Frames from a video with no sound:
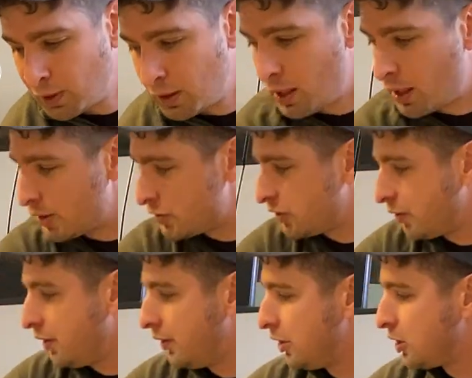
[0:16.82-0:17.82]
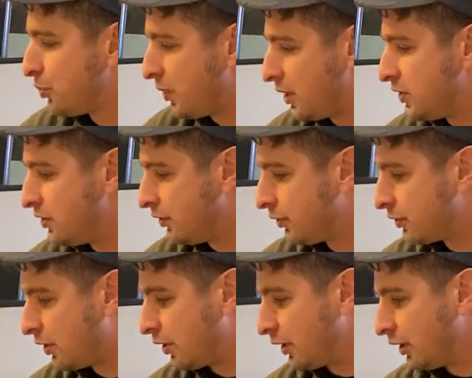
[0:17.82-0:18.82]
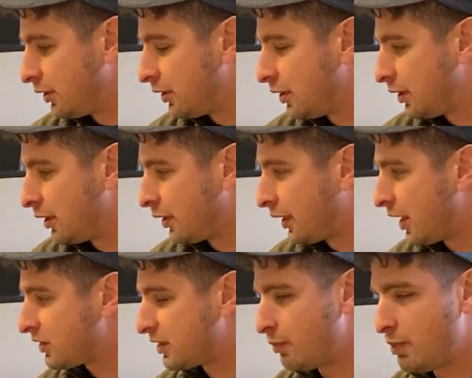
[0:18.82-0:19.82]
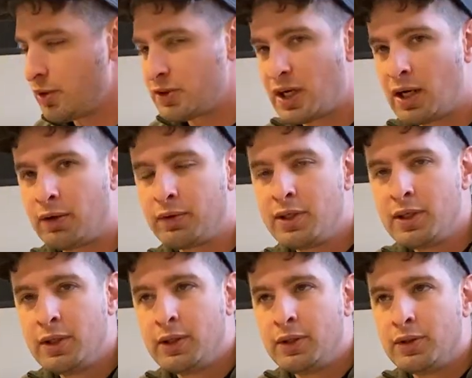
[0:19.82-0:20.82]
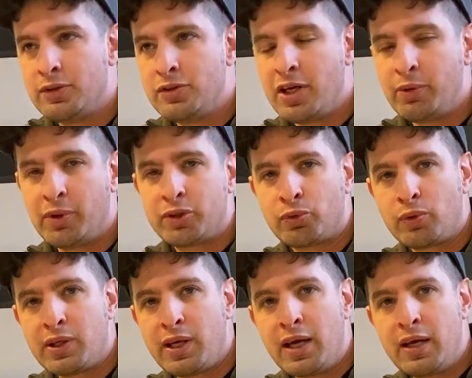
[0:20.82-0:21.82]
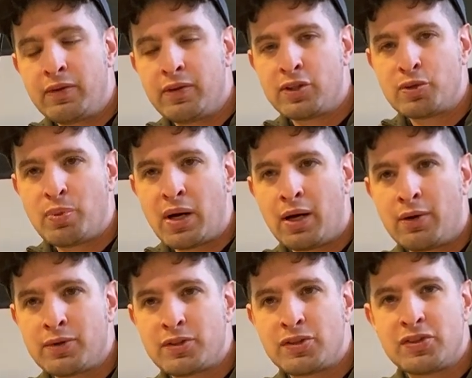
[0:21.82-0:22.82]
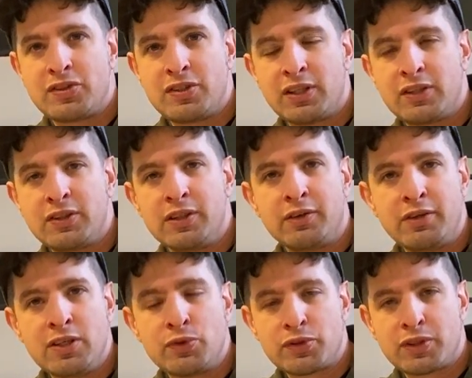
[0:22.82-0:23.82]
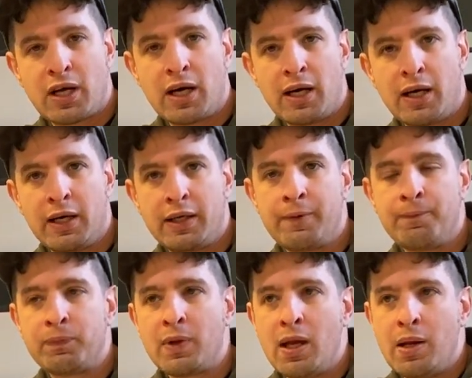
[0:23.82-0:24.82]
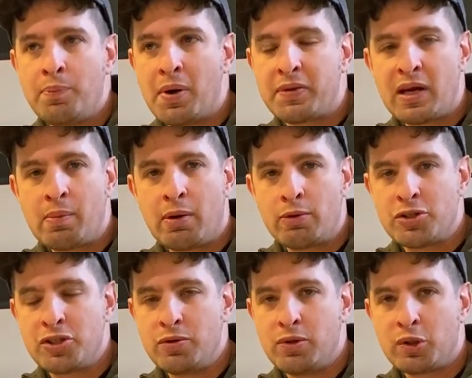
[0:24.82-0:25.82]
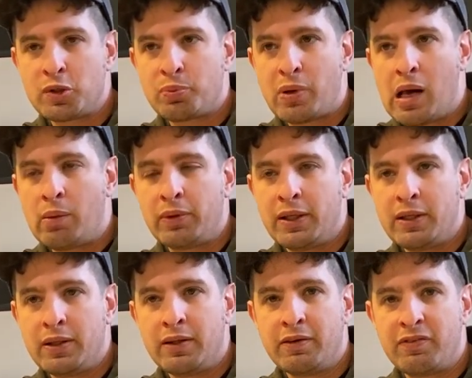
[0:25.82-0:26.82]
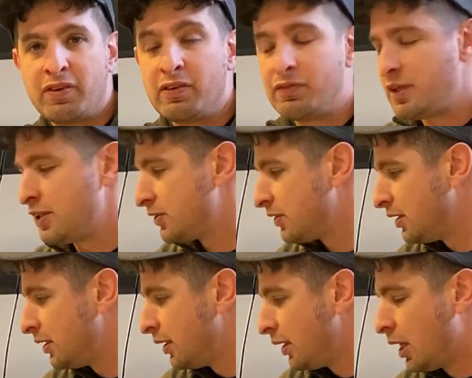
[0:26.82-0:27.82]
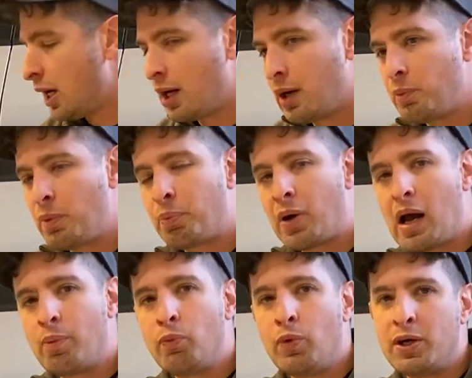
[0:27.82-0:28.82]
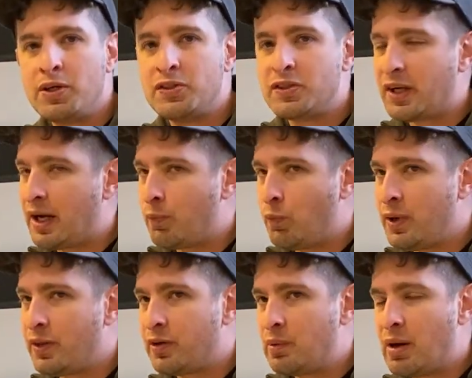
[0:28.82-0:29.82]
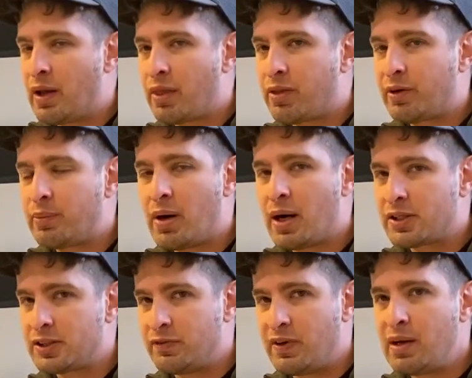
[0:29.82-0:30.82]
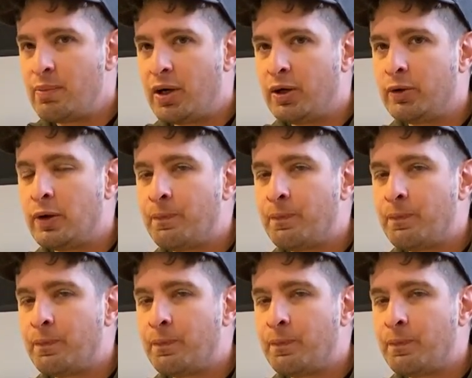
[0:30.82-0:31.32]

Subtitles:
So here is my zero target. Last time I was out, January 28th, is about 60 degrees was the high. By the time I was shooting, it was probably in the 50s. The problem was I went through about 3 boxes of ammo,